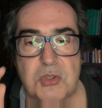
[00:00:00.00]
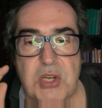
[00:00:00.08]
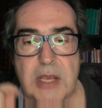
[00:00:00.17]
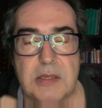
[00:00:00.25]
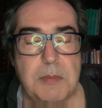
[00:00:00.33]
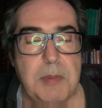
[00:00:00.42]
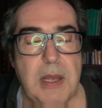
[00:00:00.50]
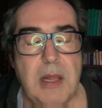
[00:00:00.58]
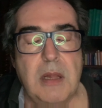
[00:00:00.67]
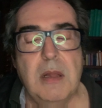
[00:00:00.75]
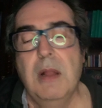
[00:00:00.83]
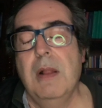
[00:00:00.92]
check the
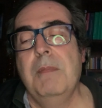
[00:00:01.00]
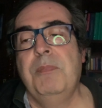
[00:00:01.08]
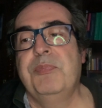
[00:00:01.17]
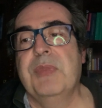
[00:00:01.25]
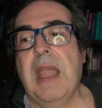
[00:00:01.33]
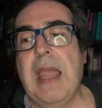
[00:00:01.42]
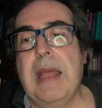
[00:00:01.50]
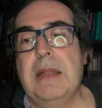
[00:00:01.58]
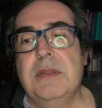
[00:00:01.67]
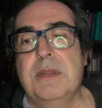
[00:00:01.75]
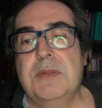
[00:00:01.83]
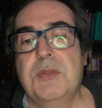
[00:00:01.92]
bell,
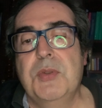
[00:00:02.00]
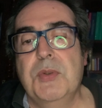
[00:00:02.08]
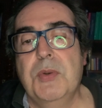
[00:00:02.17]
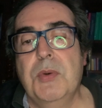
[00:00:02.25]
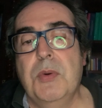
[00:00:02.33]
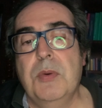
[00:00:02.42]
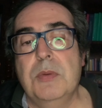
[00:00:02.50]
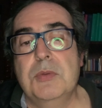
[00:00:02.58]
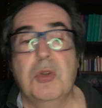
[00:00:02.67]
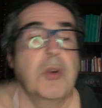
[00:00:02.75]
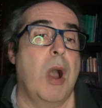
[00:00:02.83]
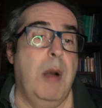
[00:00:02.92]
and to
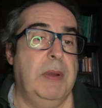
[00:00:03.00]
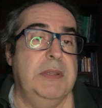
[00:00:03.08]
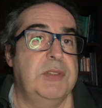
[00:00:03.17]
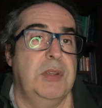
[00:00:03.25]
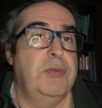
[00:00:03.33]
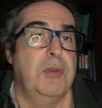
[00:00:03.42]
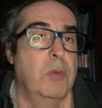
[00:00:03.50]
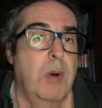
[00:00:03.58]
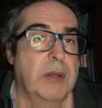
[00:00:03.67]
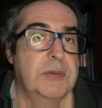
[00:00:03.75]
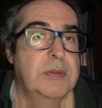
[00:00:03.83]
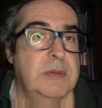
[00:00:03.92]
comment if you
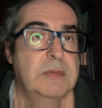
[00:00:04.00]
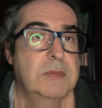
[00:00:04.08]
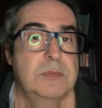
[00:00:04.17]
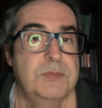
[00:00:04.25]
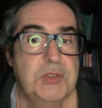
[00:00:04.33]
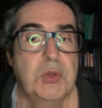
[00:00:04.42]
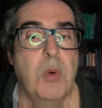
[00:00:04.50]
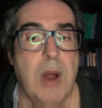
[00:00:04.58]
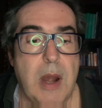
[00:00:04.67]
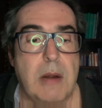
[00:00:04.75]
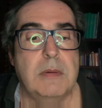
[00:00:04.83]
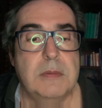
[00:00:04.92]
want. You
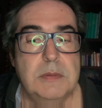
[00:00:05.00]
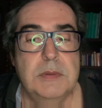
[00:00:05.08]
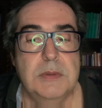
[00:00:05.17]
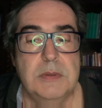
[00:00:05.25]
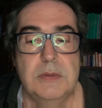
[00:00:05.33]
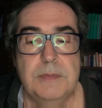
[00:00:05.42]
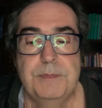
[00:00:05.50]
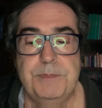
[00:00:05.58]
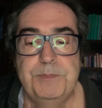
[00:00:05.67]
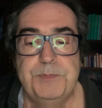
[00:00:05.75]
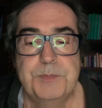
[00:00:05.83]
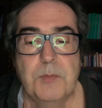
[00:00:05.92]
are
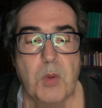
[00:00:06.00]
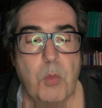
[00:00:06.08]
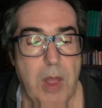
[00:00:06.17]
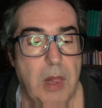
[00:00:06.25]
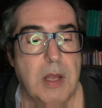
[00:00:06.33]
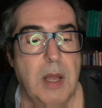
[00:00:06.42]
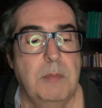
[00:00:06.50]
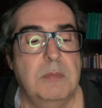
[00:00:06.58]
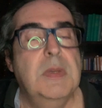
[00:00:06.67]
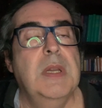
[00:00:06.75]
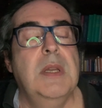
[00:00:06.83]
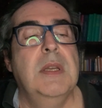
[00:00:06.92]

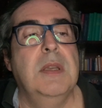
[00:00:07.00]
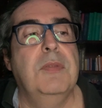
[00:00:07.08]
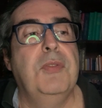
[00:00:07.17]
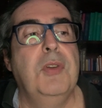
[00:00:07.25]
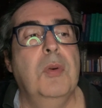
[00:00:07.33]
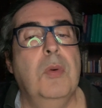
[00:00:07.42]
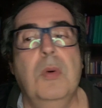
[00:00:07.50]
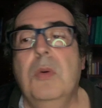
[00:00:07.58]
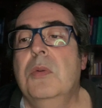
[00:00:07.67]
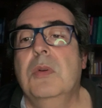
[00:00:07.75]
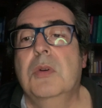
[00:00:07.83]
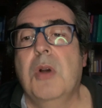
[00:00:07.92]
welcome if
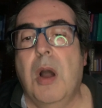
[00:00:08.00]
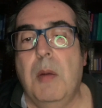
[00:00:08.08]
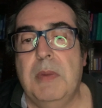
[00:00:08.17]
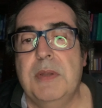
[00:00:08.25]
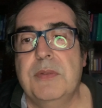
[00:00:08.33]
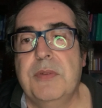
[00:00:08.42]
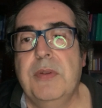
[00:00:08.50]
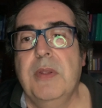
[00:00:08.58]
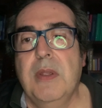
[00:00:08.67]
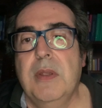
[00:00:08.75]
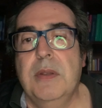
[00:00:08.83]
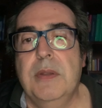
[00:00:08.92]
you comment,
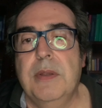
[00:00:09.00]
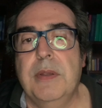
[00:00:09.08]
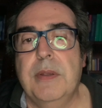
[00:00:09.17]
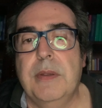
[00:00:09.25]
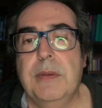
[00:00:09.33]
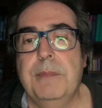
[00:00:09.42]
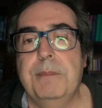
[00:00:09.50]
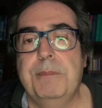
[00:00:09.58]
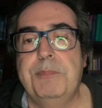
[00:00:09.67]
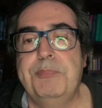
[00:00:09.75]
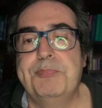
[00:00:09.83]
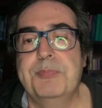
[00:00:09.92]

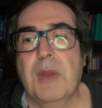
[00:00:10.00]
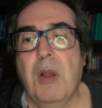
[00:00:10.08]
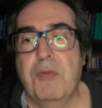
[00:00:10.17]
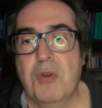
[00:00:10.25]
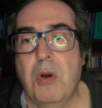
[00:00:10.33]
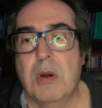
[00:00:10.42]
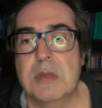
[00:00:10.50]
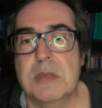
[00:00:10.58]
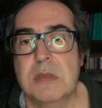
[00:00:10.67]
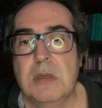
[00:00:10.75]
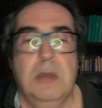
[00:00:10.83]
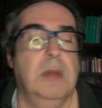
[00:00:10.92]
of
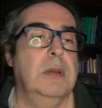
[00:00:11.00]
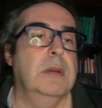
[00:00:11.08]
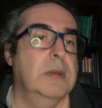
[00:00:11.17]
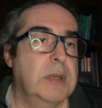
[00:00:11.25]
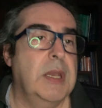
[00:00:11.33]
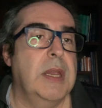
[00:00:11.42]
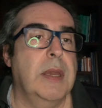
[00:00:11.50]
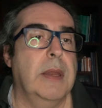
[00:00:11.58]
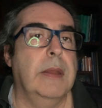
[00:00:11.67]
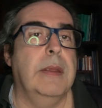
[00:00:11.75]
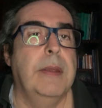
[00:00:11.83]
course, in